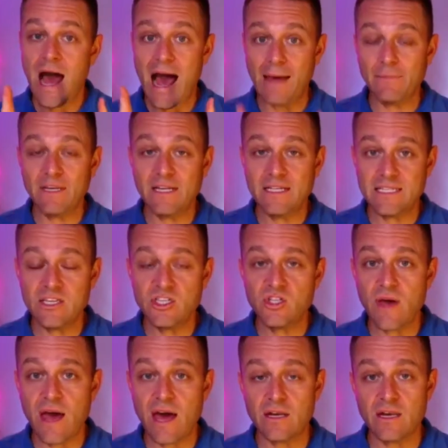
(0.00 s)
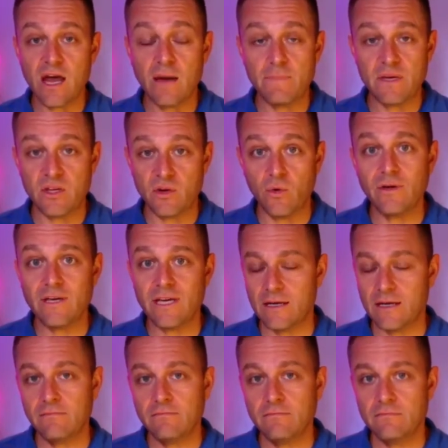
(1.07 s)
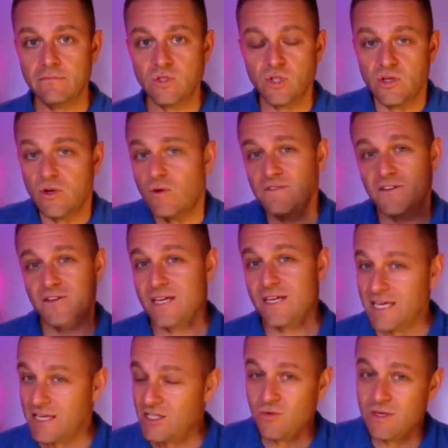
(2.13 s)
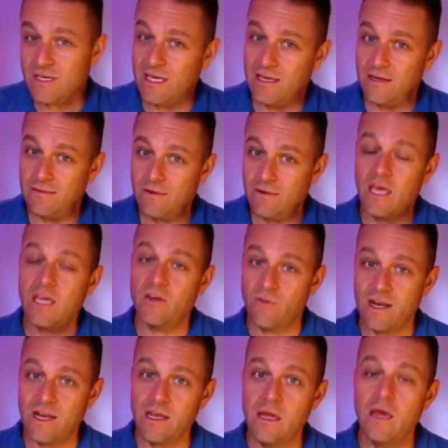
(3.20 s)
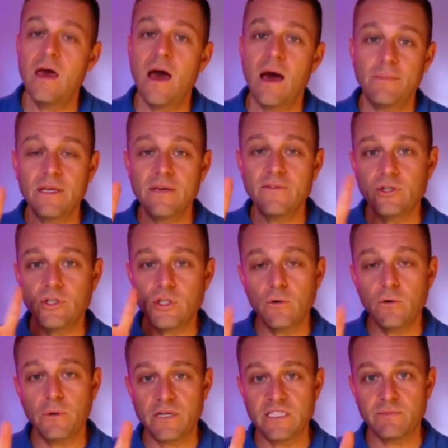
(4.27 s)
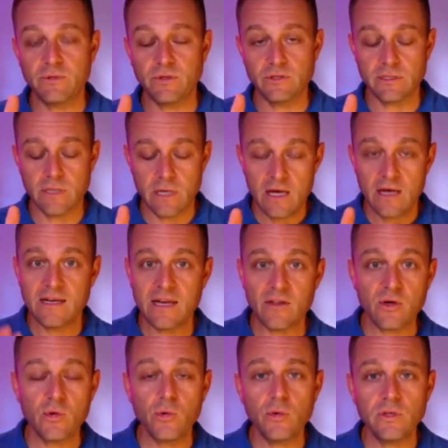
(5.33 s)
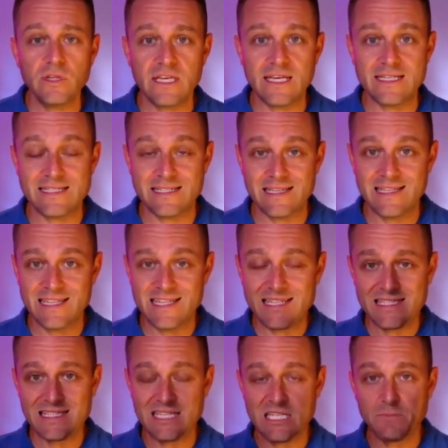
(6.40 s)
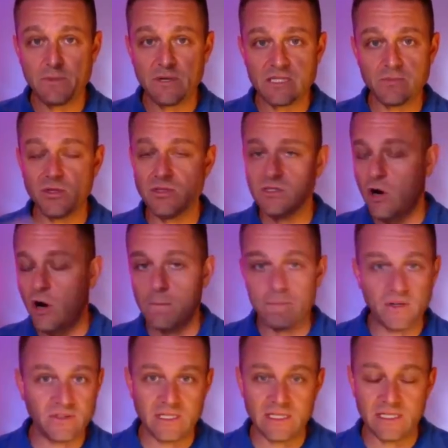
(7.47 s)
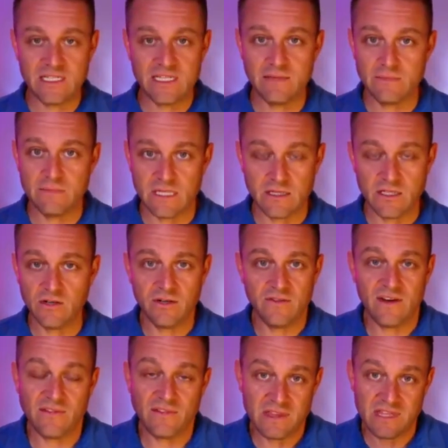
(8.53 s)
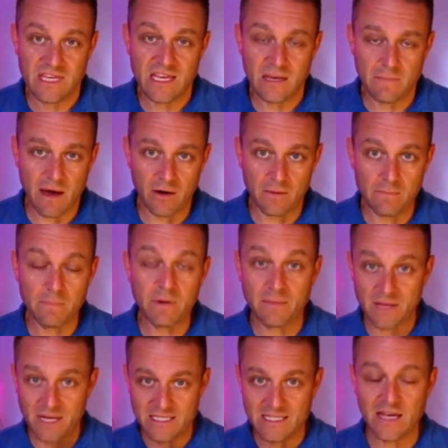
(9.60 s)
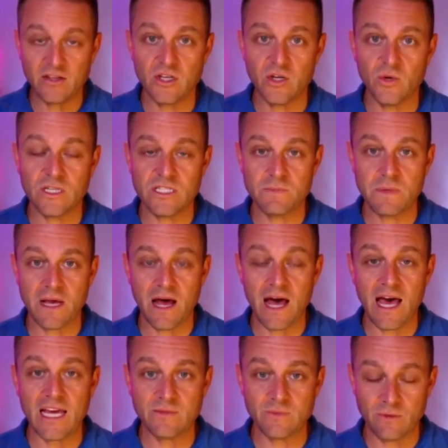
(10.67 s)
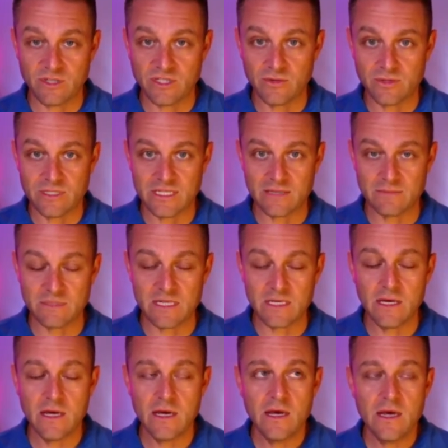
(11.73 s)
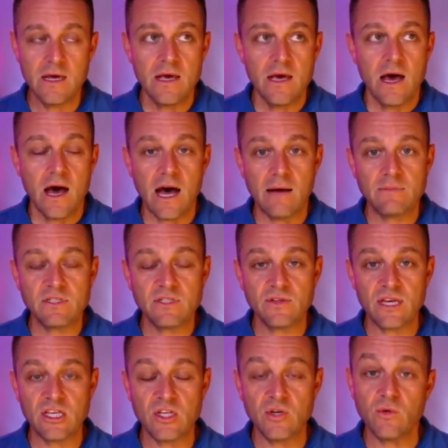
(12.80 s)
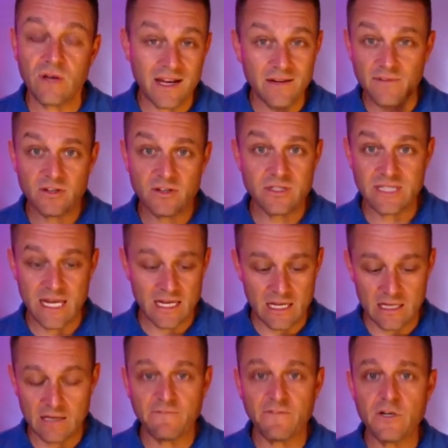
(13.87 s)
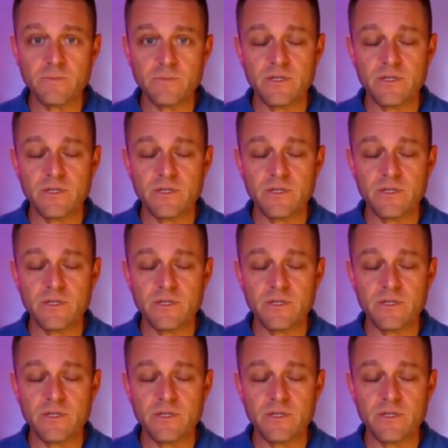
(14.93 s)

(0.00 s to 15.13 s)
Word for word: I'm going to teach you how to not be annoying so you don't feel icky doing it. Okay, you ready? I'm going to give you two principles. Now, the cool thing is this these principles are built into Teamzy. You don't even have to think about them, but I'm going to tell you what's behind what we do in Teamzy um, so that you kind of understand it. The first